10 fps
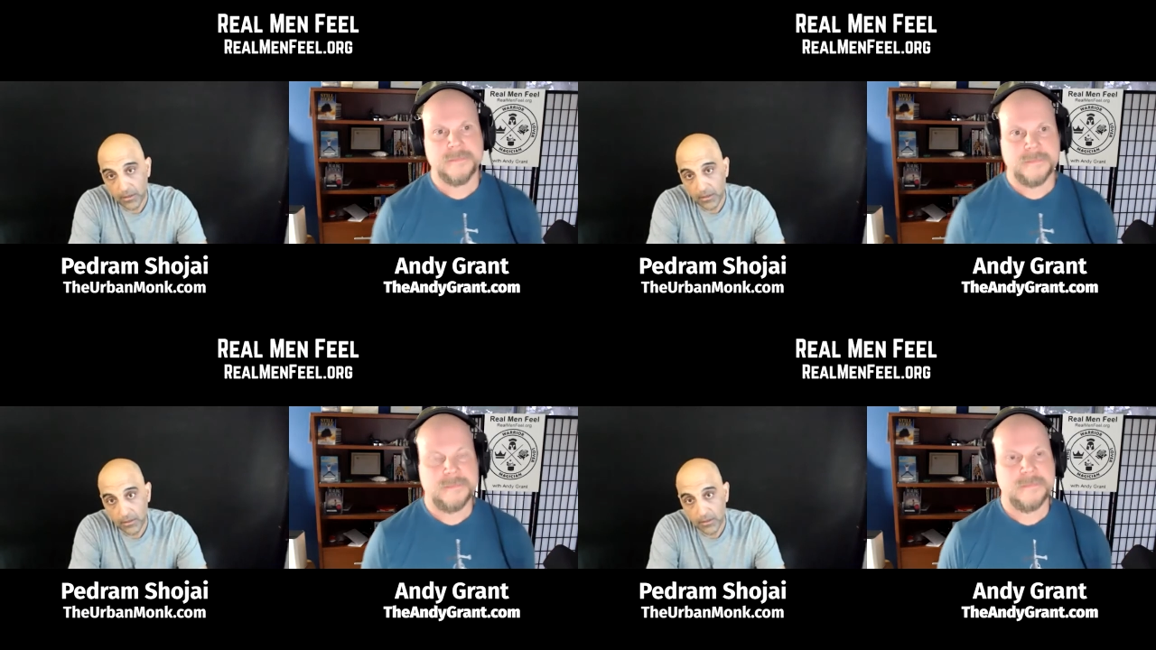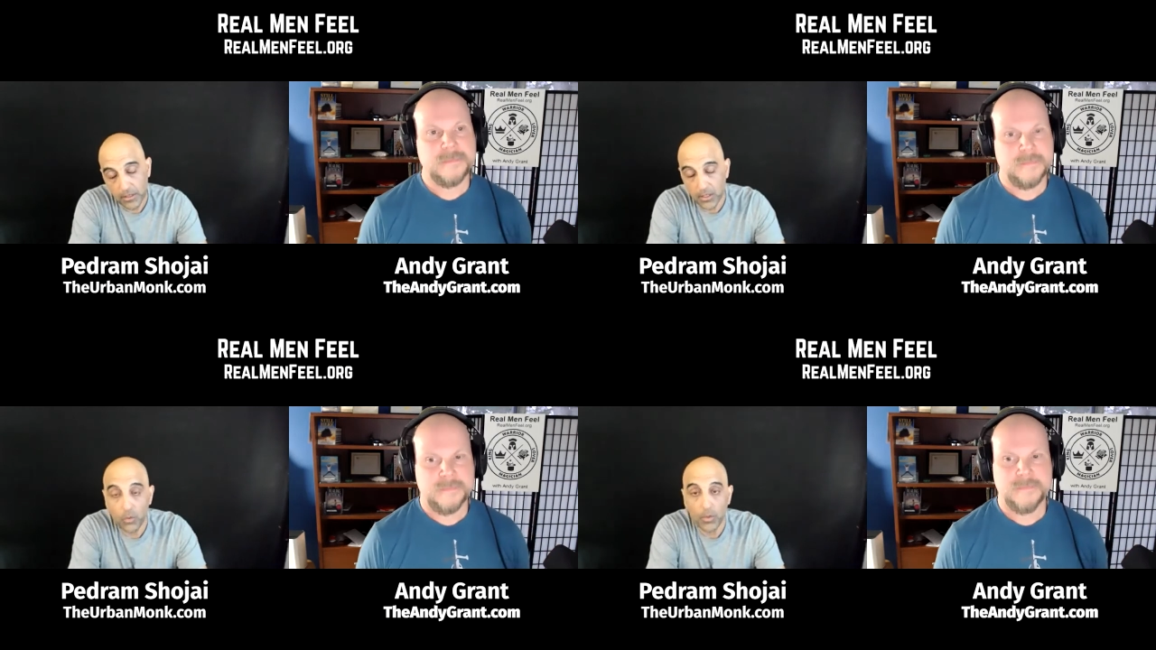Speaker 1: the the
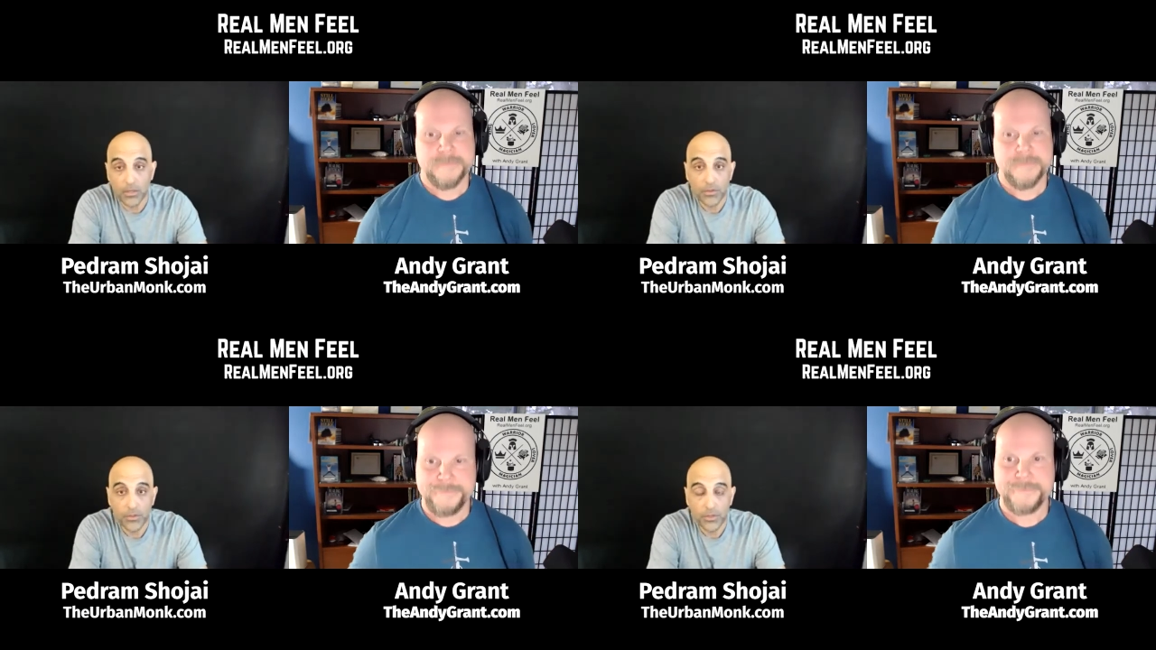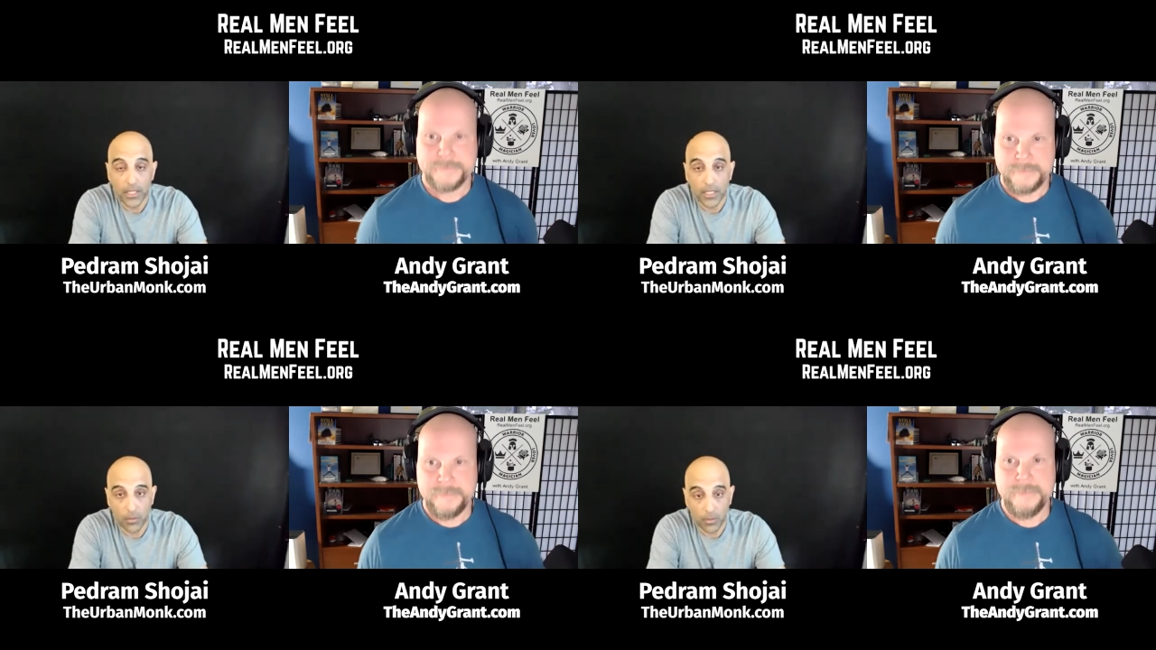humans
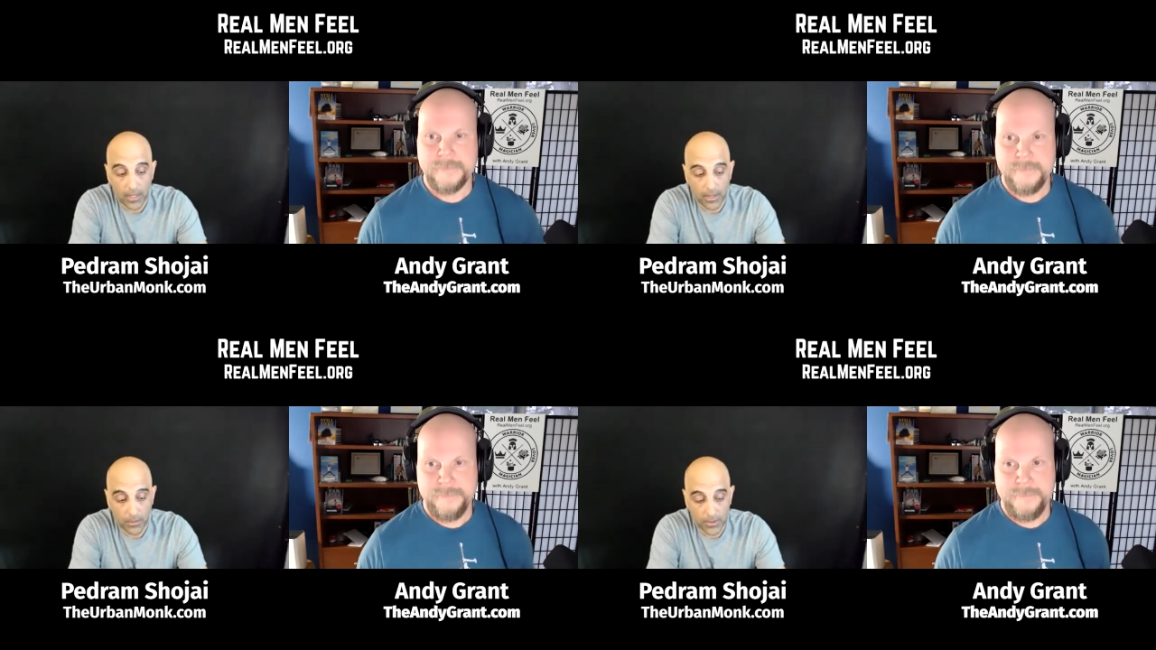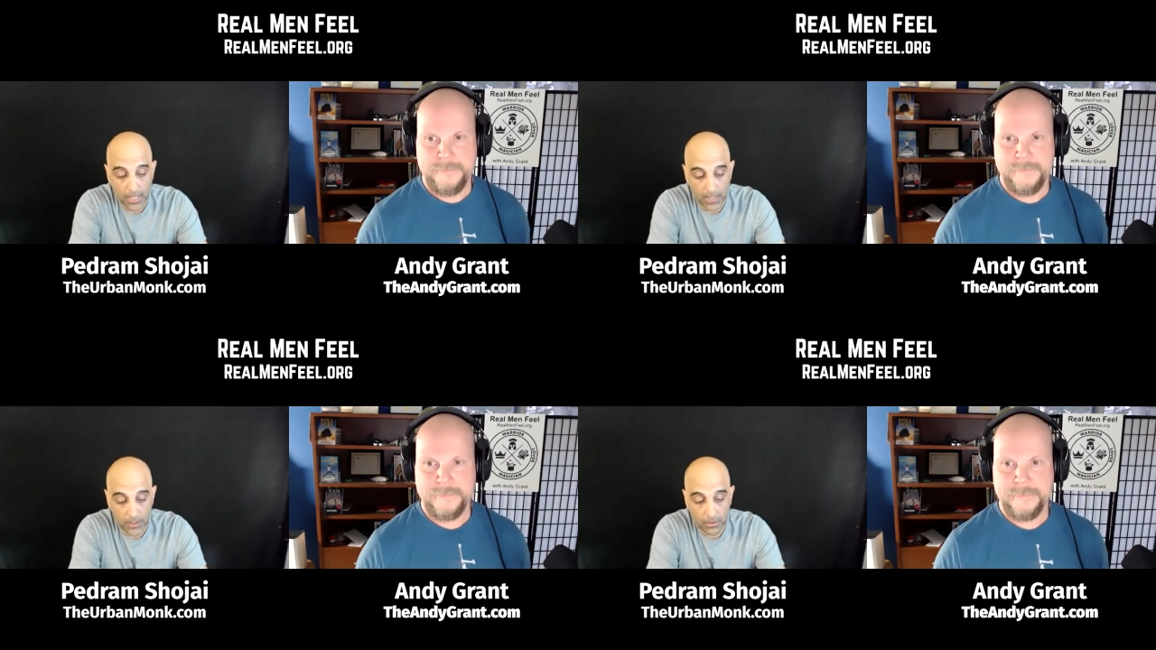in a way that was
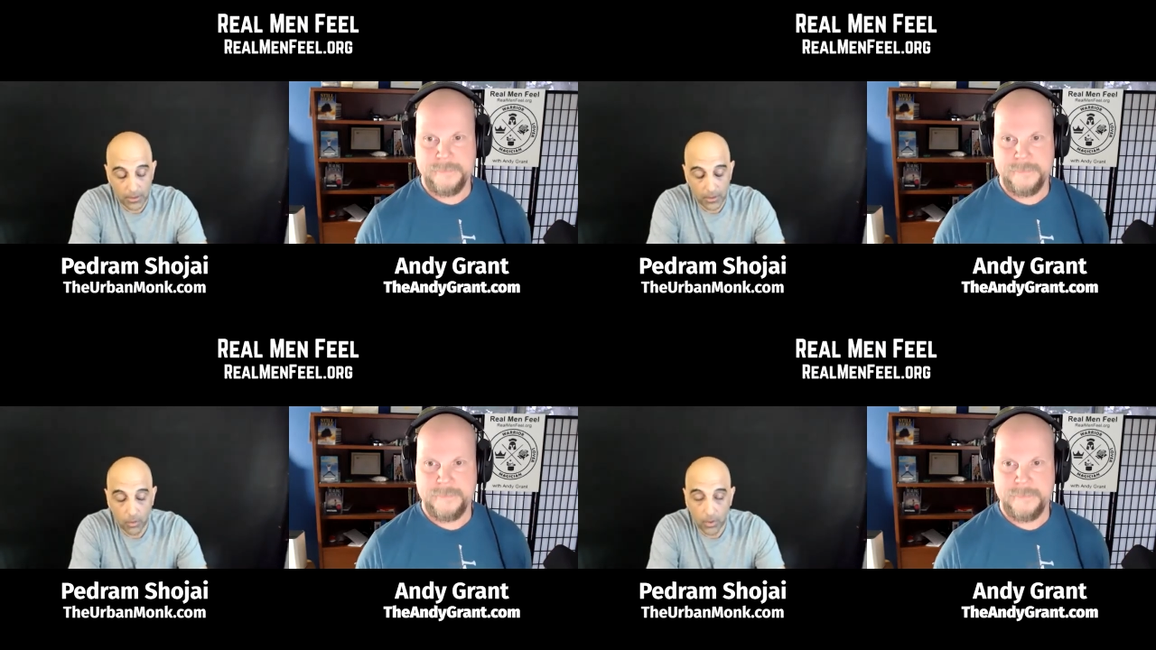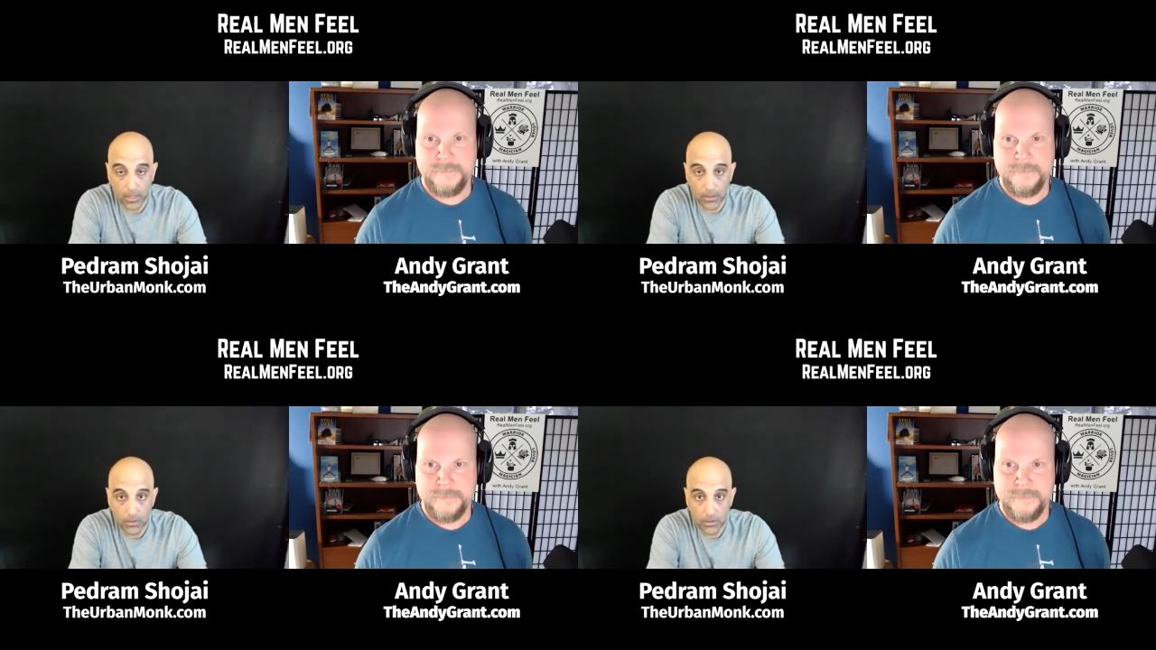actually
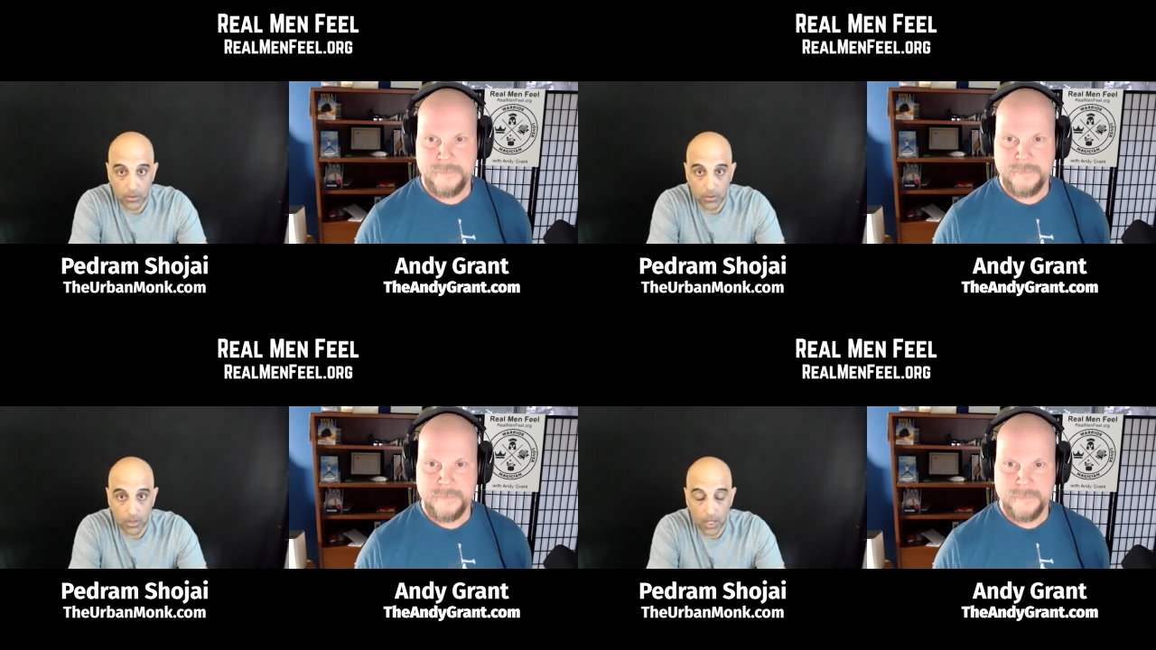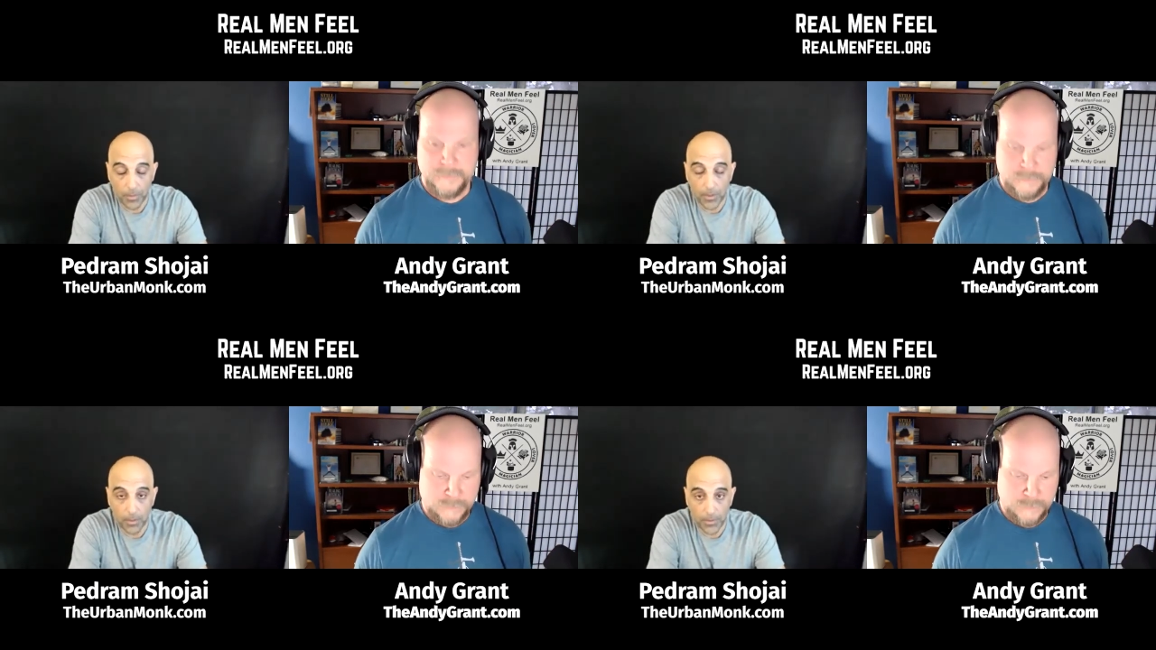going to
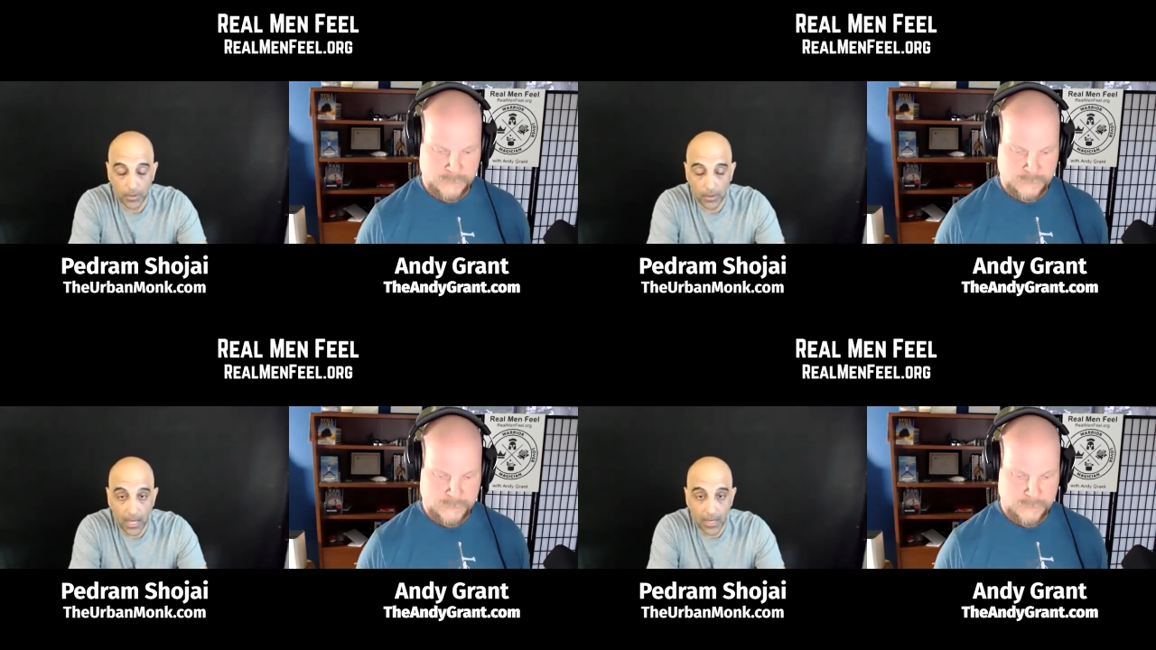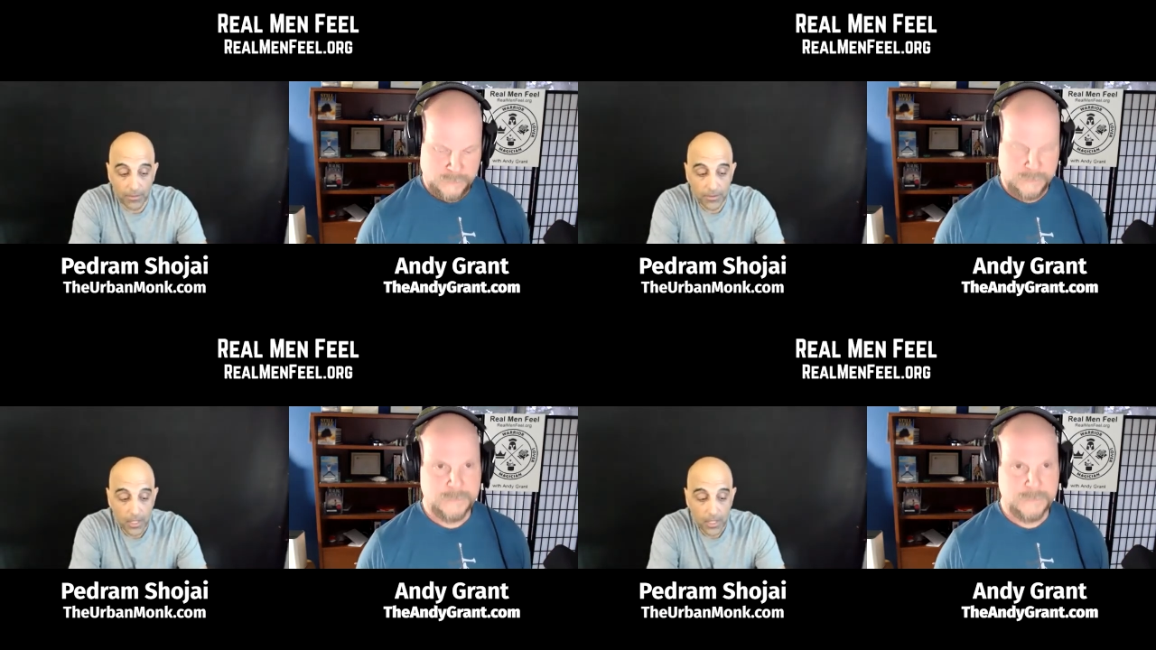help them with their lives